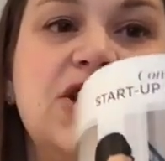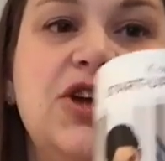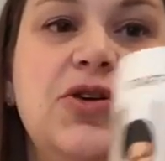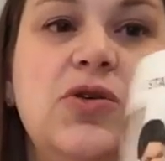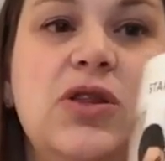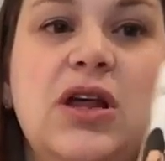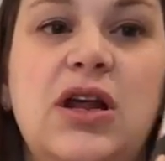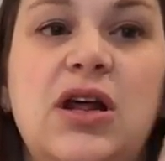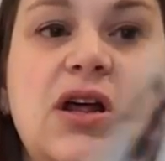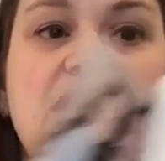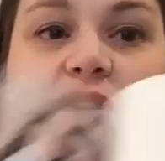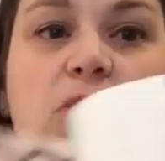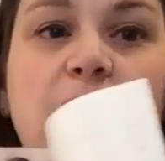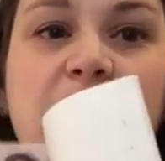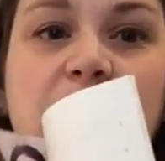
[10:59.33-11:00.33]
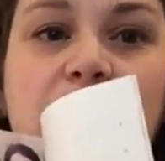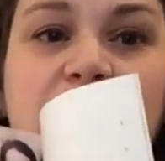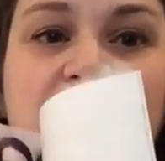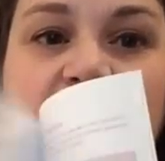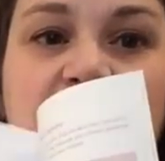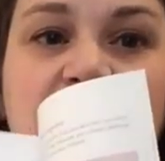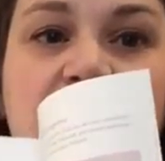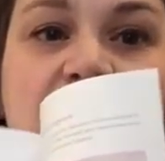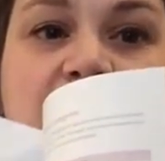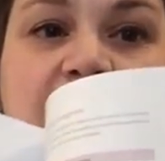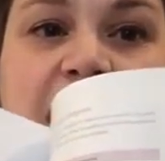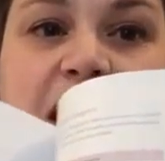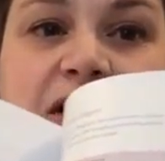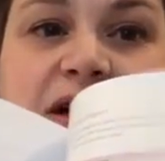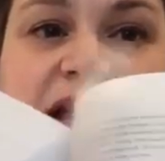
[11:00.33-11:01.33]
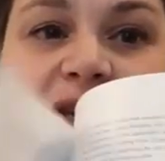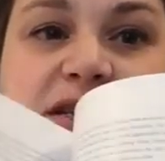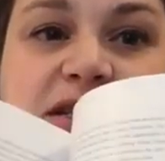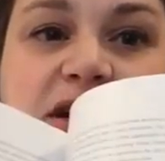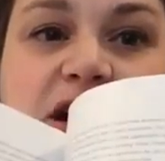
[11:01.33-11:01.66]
a cute little quick read, how to get